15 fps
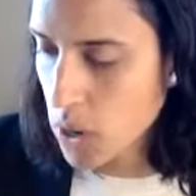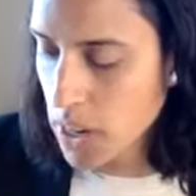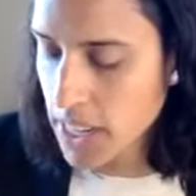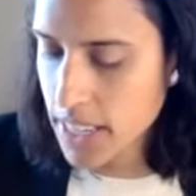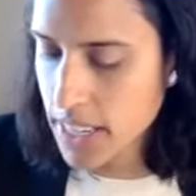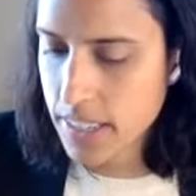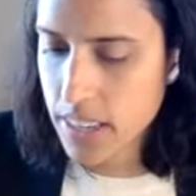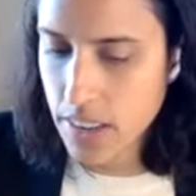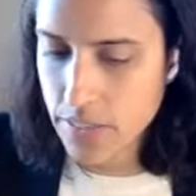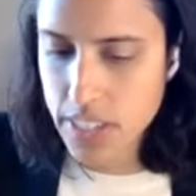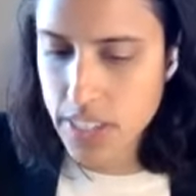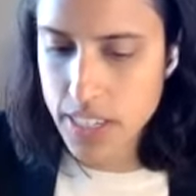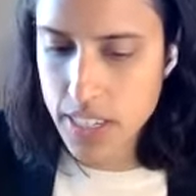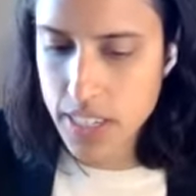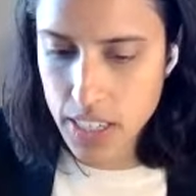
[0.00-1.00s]

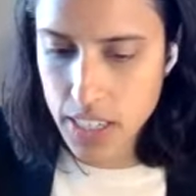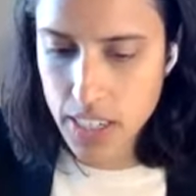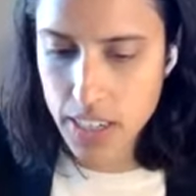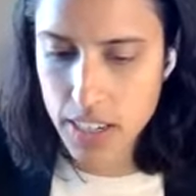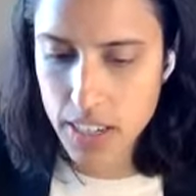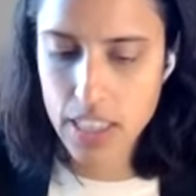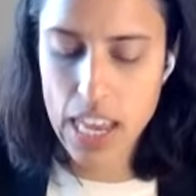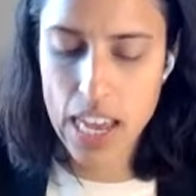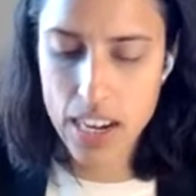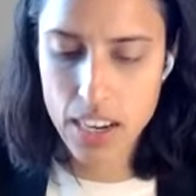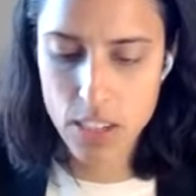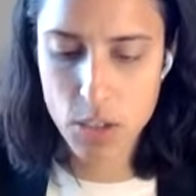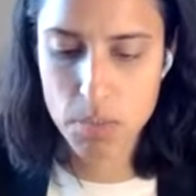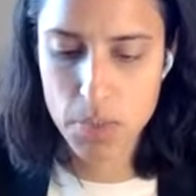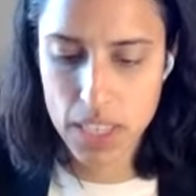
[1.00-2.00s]
2017 17
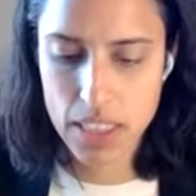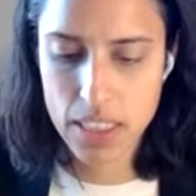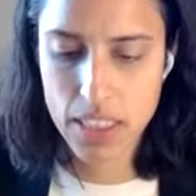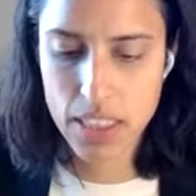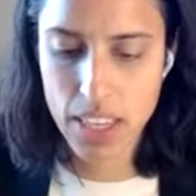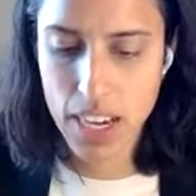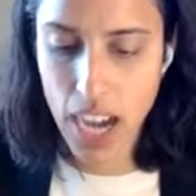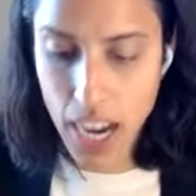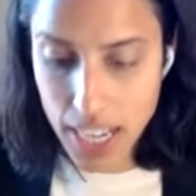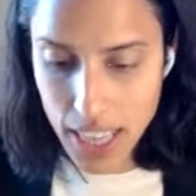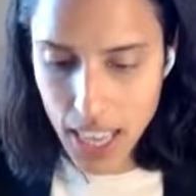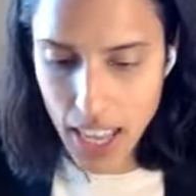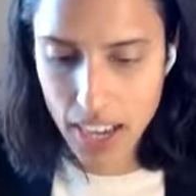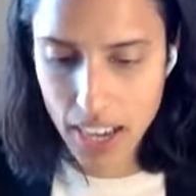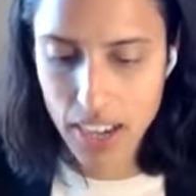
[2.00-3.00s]
that has been the
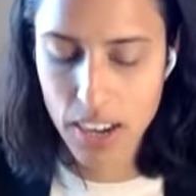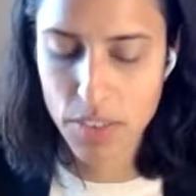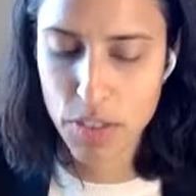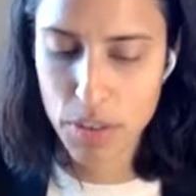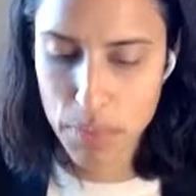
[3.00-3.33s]
guideline